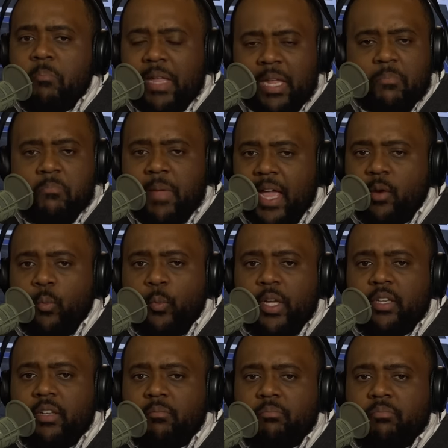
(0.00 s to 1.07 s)
met
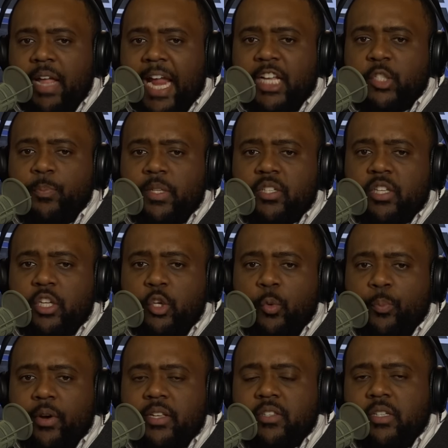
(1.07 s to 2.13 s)
with HBCU
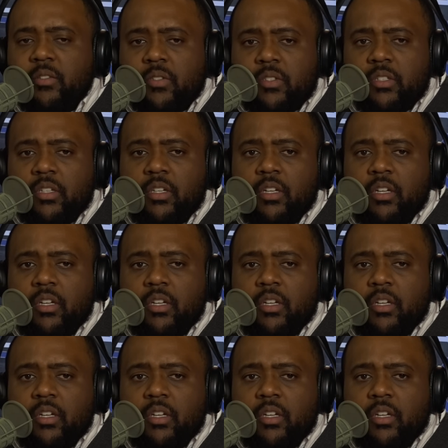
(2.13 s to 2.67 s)
presidents.